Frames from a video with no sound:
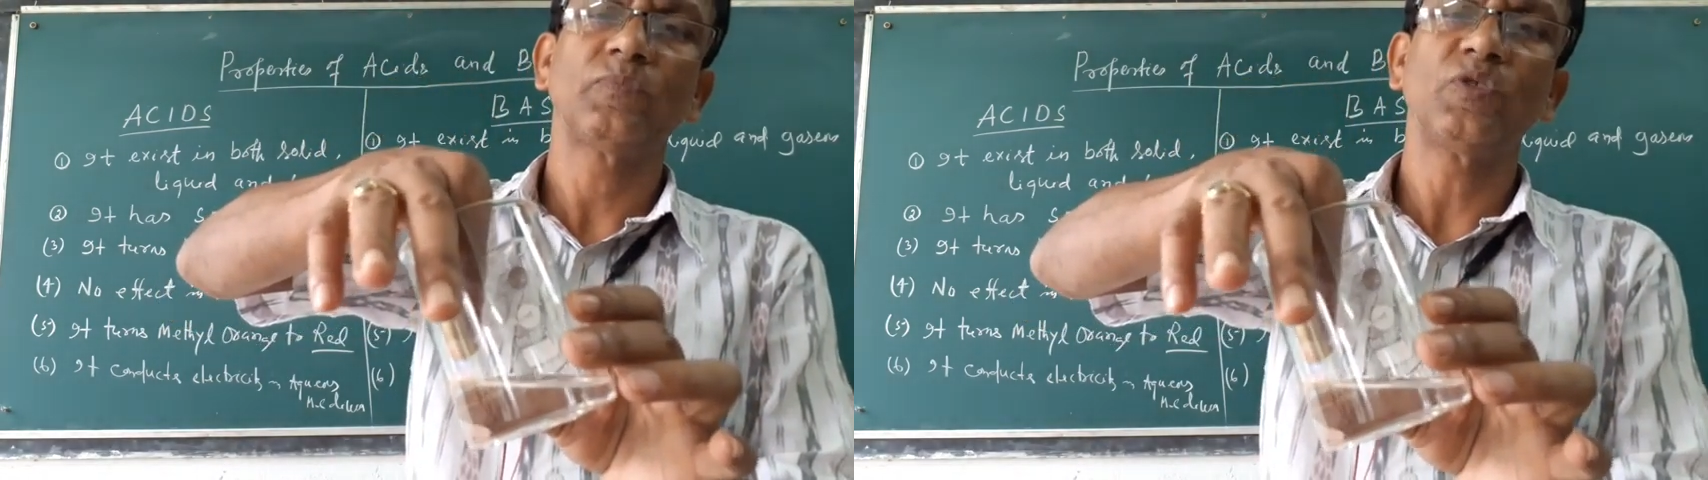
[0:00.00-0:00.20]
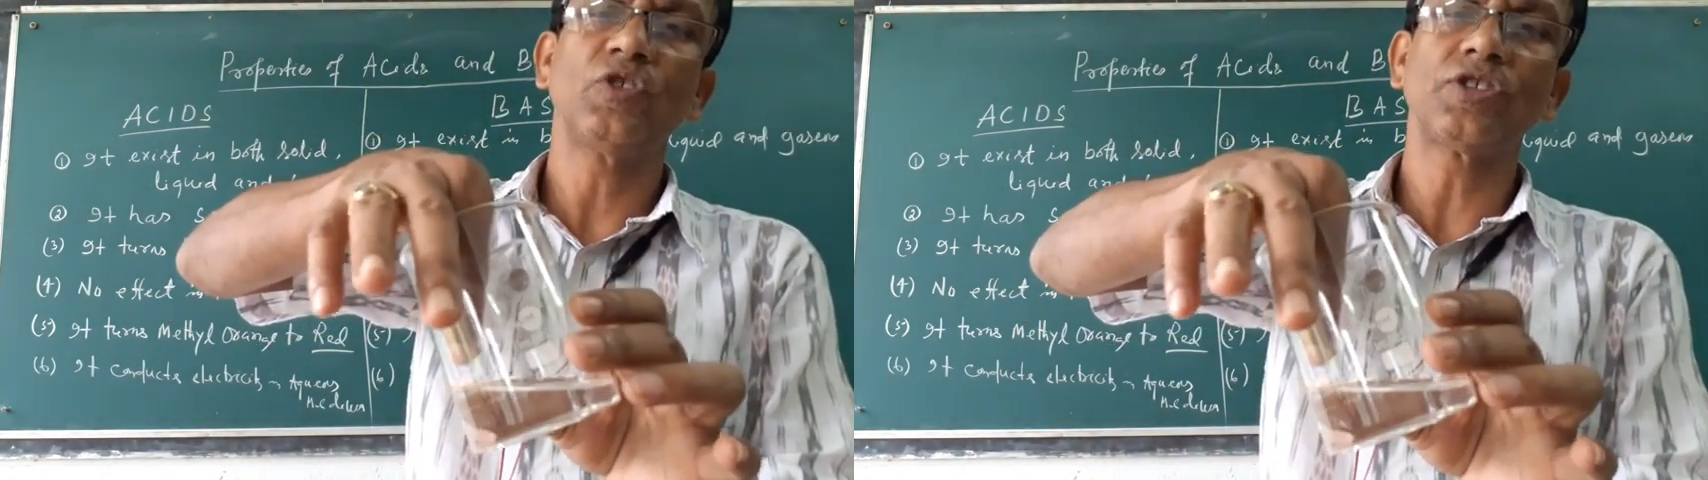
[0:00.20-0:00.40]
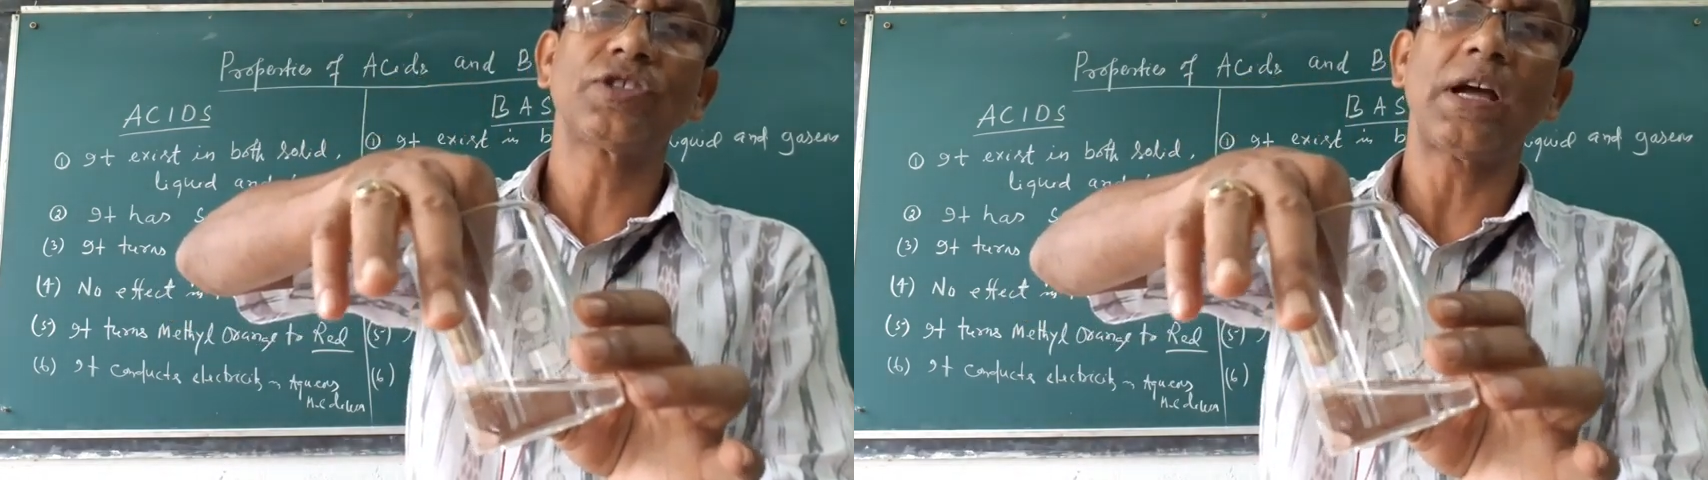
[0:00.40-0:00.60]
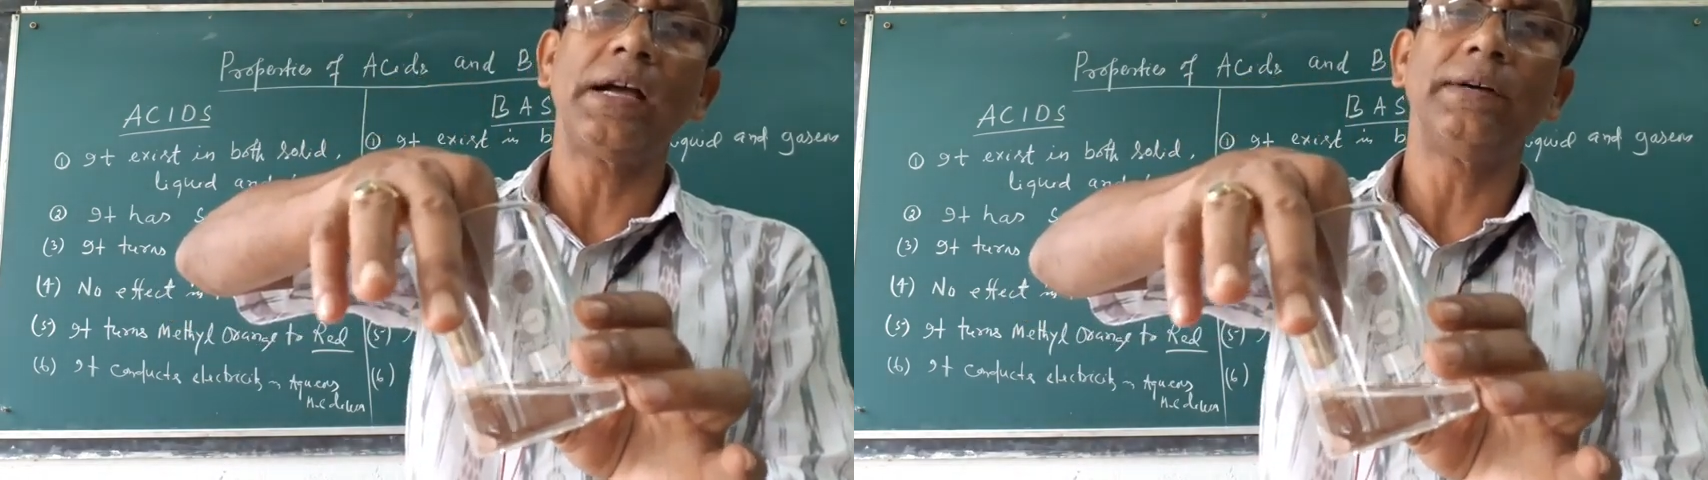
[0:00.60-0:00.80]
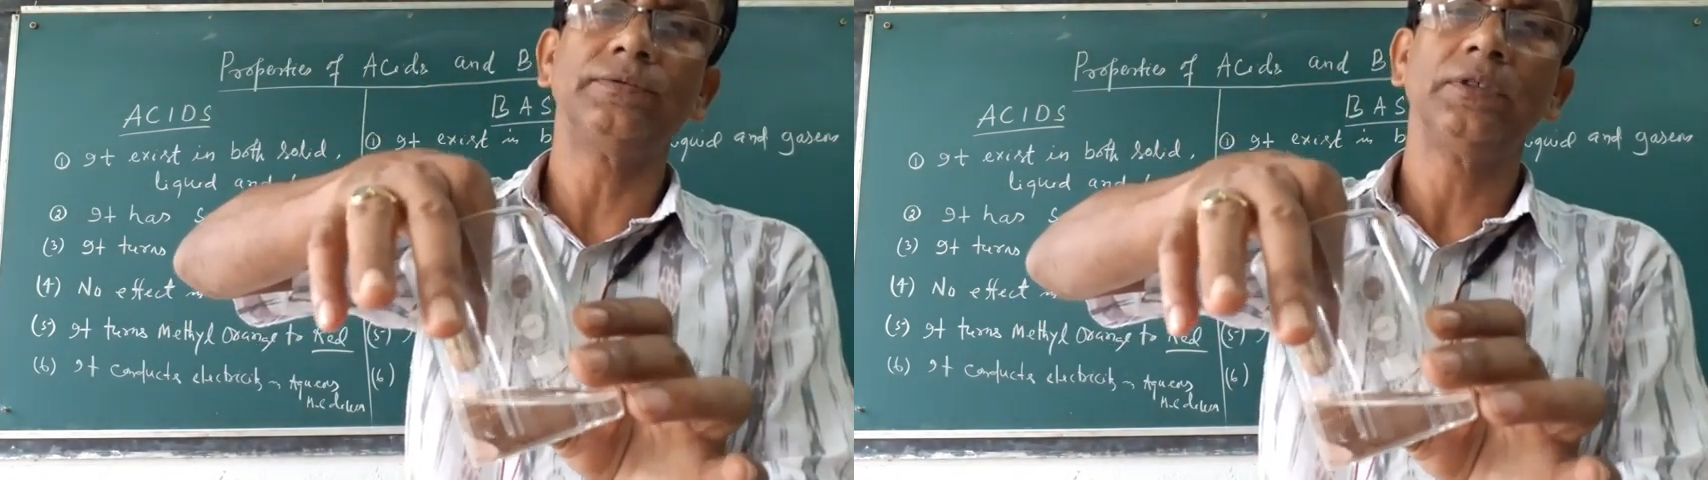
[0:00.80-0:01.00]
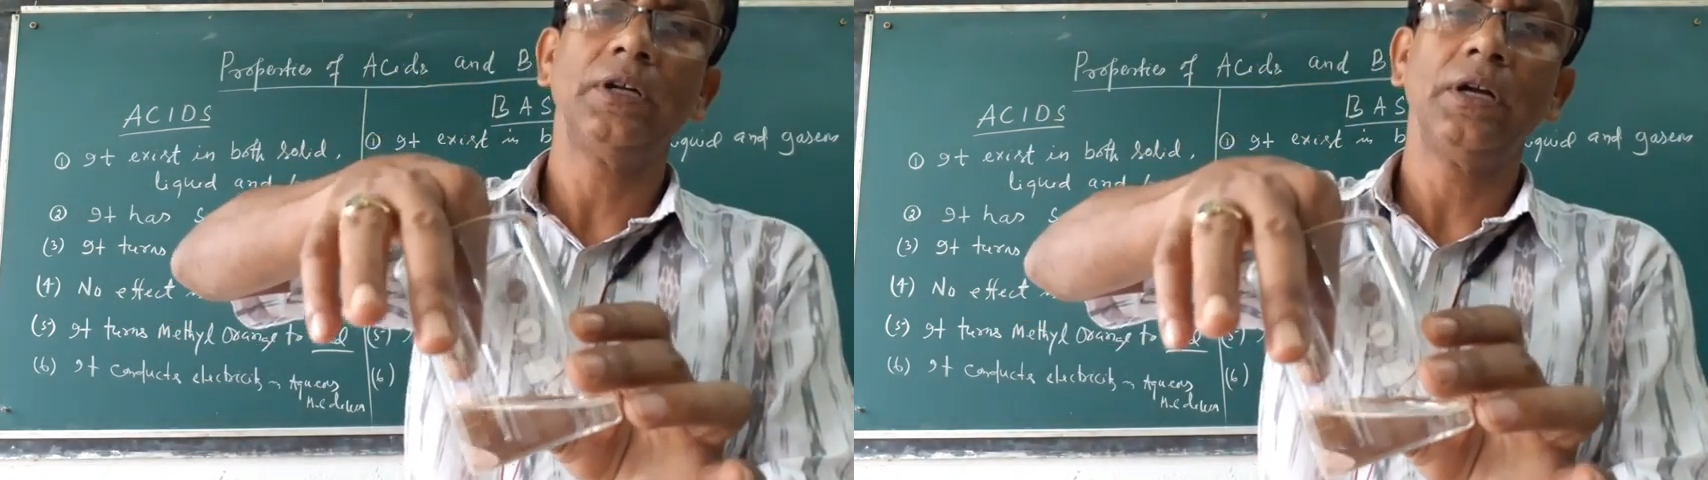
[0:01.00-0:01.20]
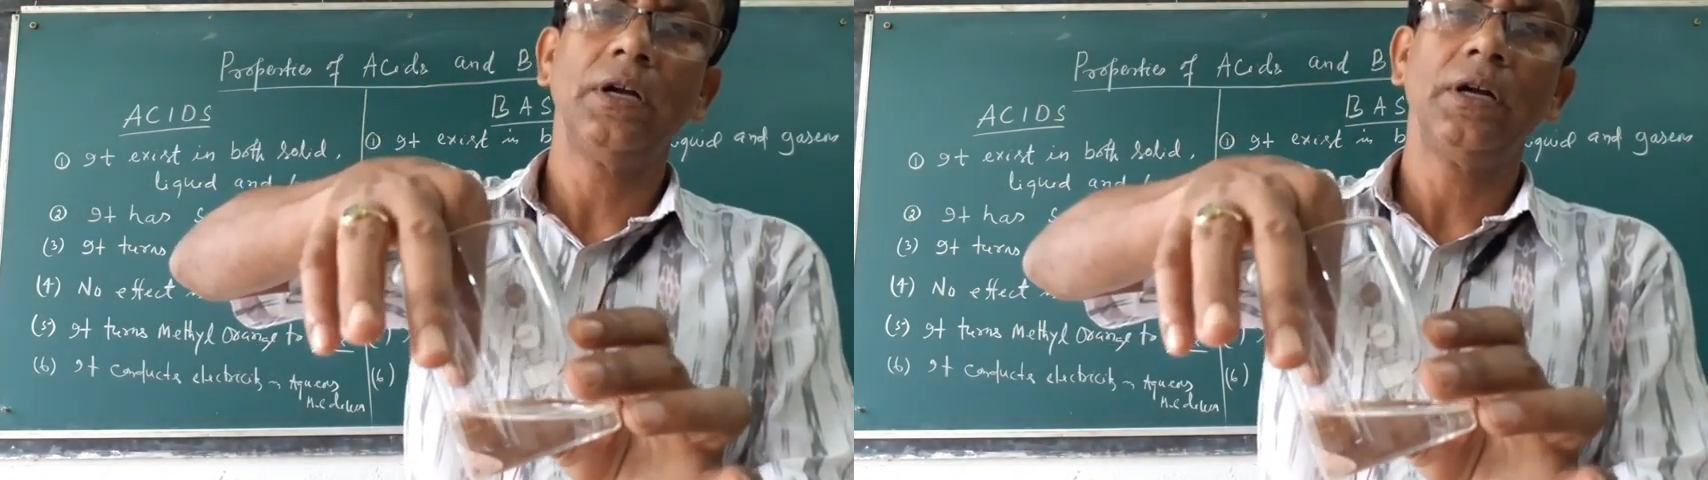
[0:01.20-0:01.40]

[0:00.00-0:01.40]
just I have